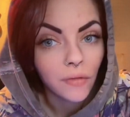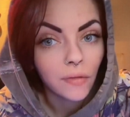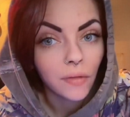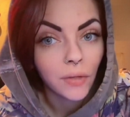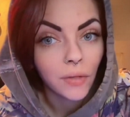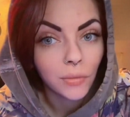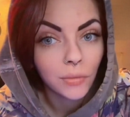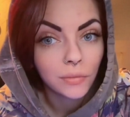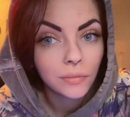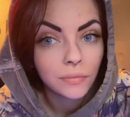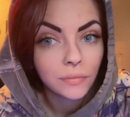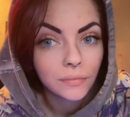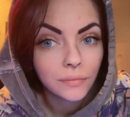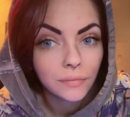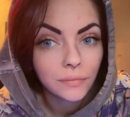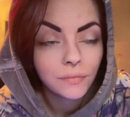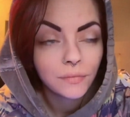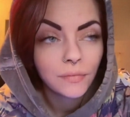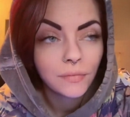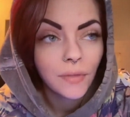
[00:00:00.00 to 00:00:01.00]
though.
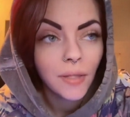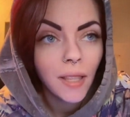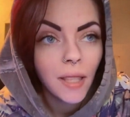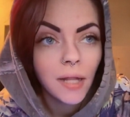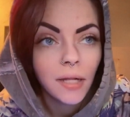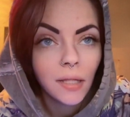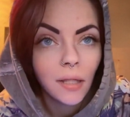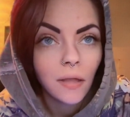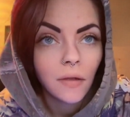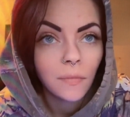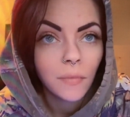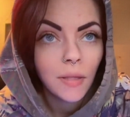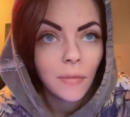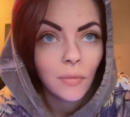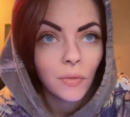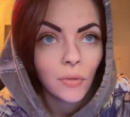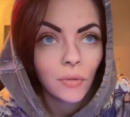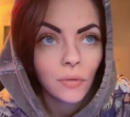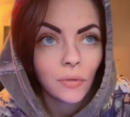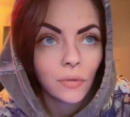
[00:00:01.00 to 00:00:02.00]
And a lot of
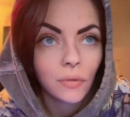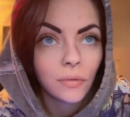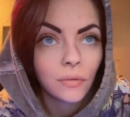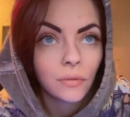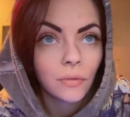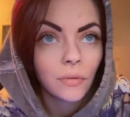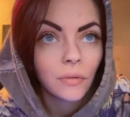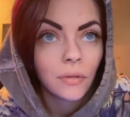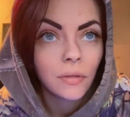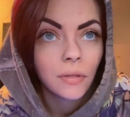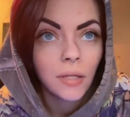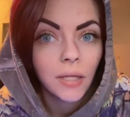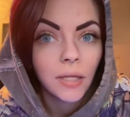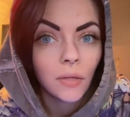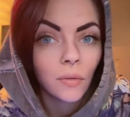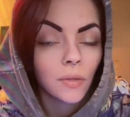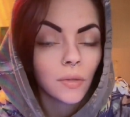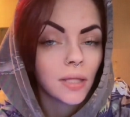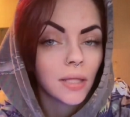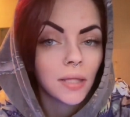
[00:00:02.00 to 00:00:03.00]
people think
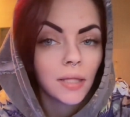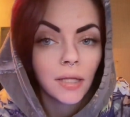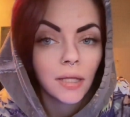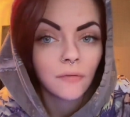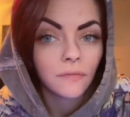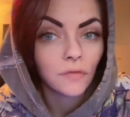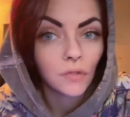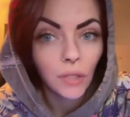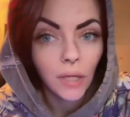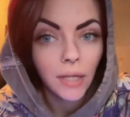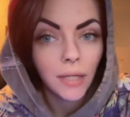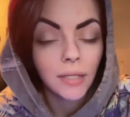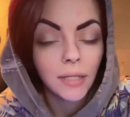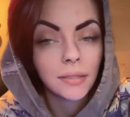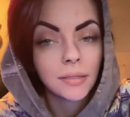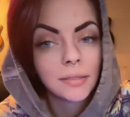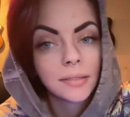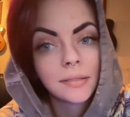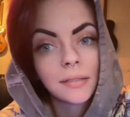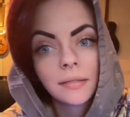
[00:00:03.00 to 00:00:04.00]
when they think of
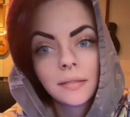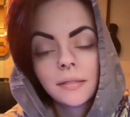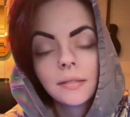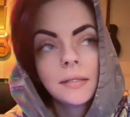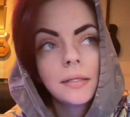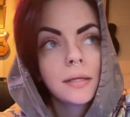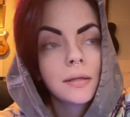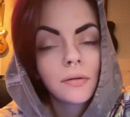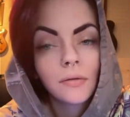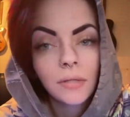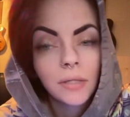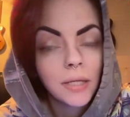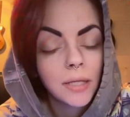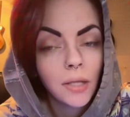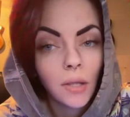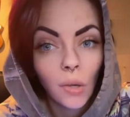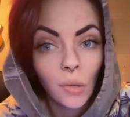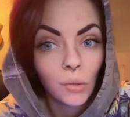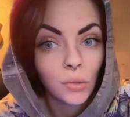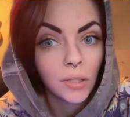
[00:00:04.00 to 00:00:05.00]
dragons, literally
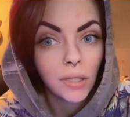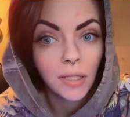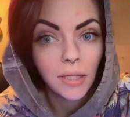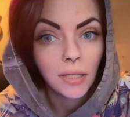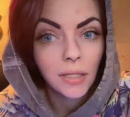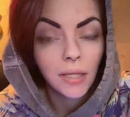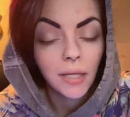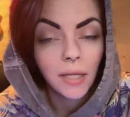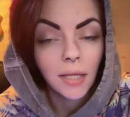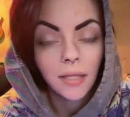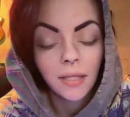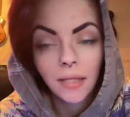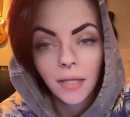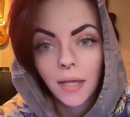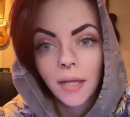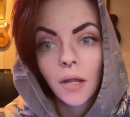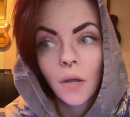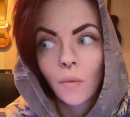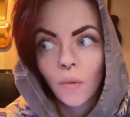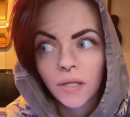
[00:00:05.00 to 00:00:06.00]
only think
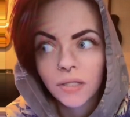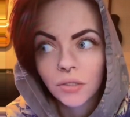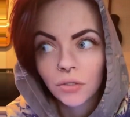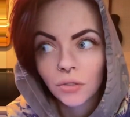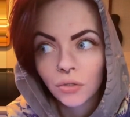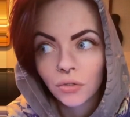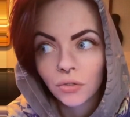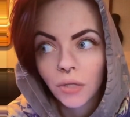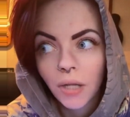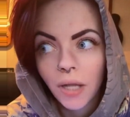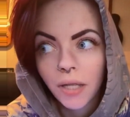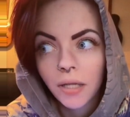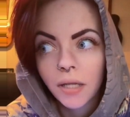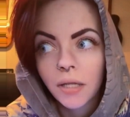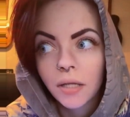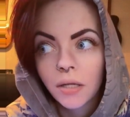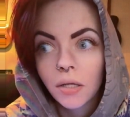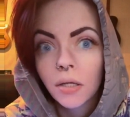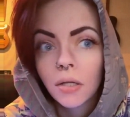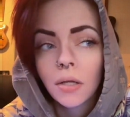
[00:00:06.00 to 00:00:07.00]
that a Western
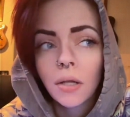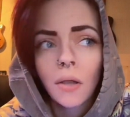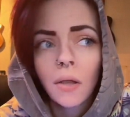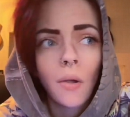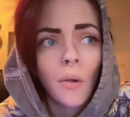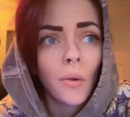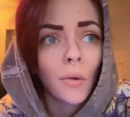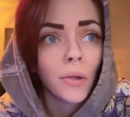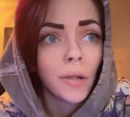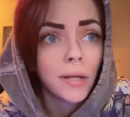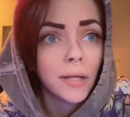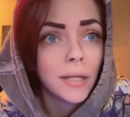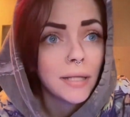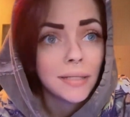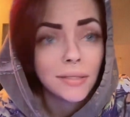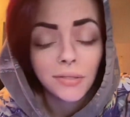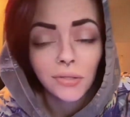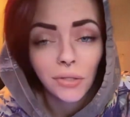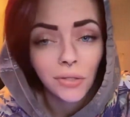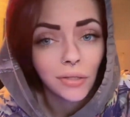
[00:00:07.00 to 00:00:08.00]
dragon or an
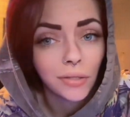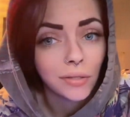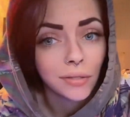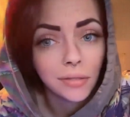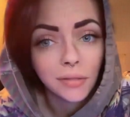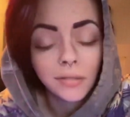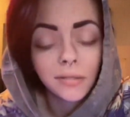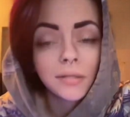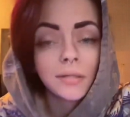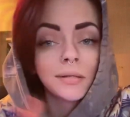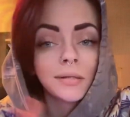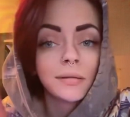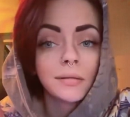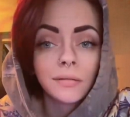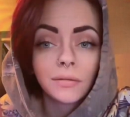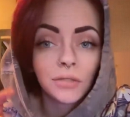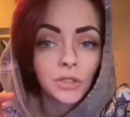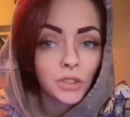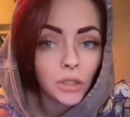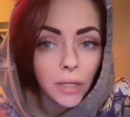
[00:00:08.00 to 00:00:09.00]
Eastern,
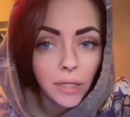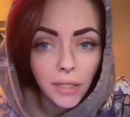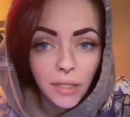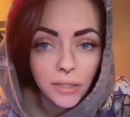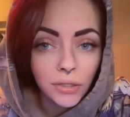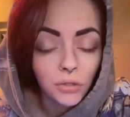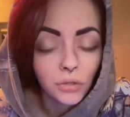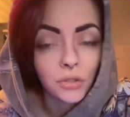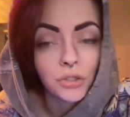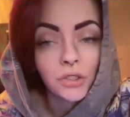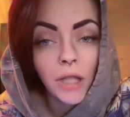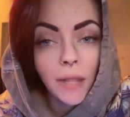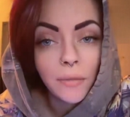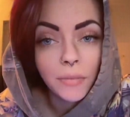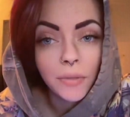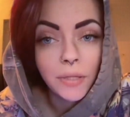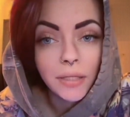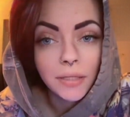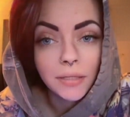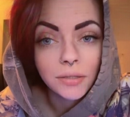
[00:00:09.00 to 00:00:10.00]
Chinese, or
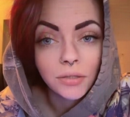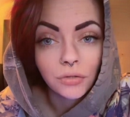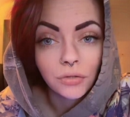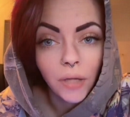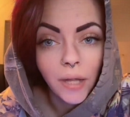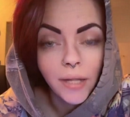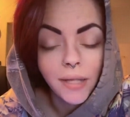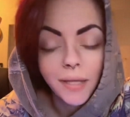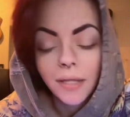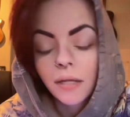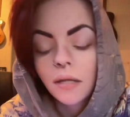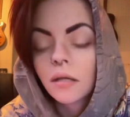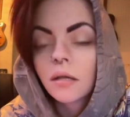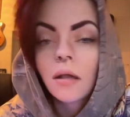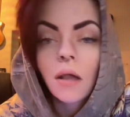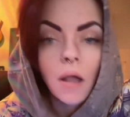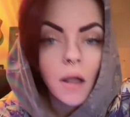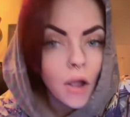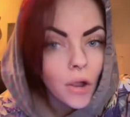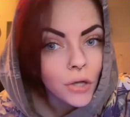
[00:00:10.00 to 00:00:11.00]
Japanese dragon
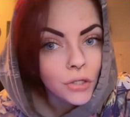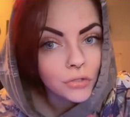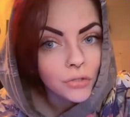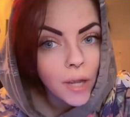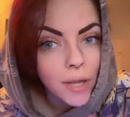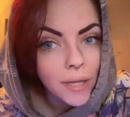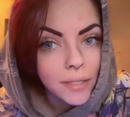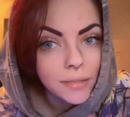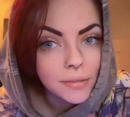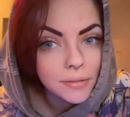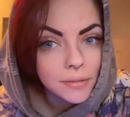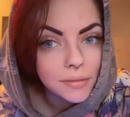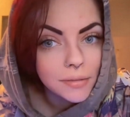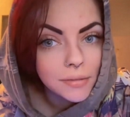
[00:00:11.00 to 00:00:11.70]
are dragons.